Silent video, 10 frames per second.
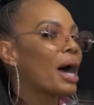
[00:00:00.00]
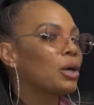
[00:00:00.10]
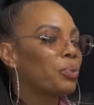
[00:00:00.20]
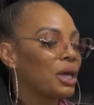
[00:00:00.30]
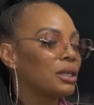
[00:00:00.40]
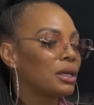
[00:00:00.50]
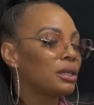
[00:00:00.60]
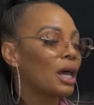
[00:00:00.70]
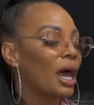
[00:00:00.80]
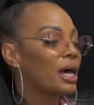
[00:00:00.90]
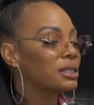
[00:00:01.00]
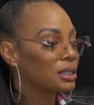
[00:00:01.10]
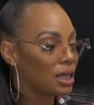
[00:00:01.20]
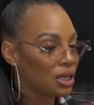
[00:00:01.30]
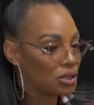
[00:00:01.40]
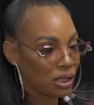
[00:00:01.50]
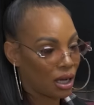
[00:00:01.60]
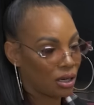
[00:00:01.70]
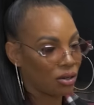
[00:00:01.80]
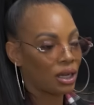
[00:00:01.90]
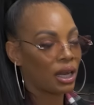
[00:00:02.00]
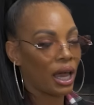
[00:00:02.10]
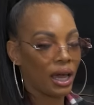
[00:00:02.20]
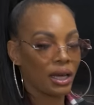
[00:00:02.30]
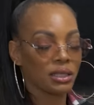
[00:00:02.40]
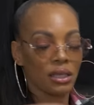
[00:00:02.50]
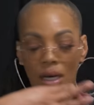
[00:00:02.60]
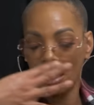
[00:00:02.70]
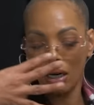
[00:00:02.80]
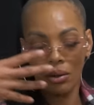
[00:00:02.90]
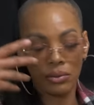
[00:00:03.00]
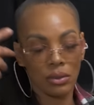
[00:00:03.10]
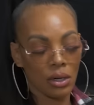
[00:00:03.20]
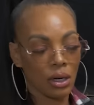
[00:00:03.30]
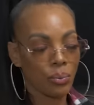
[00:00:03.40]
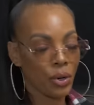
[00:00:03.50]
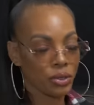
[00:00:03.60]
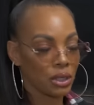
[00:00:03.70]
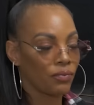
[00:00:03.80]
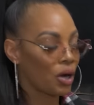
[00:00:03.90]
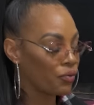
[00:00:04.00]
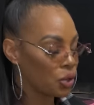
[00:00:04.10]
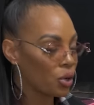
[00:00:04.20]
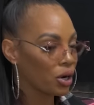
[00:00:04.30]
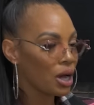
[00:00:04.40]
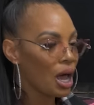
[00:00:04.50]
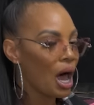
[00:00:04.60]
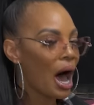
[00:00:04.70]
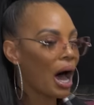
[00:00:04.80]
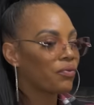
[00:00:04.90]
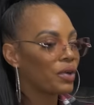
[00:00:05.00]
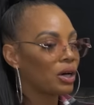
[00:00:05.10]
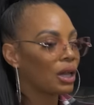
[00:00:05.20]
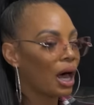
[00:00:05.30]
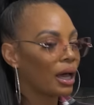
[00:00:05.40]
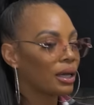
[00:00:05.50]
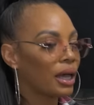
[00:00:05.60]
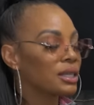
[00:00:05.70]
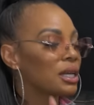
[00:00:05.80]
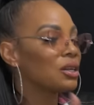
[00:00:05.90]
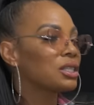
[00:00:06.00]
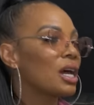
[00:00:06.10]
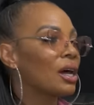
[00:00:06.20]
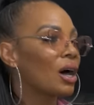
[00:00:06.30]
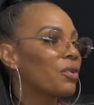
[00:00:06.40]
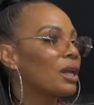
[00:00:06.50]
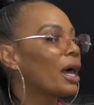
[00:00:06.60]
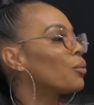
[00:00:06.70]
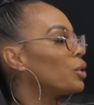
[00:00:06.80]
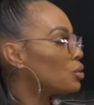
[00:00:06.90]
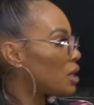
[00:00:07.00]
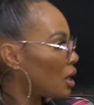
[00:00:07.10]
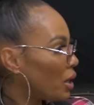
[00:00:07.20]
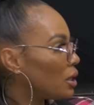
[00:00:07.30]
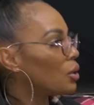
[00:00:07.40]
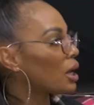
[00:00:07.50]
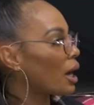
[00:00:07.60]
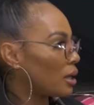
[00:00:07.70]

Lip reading: in my opinion, as an entertainer and as a person, a viewer, I felt like, as an entertainer, I felt like when you stay ready, you ain't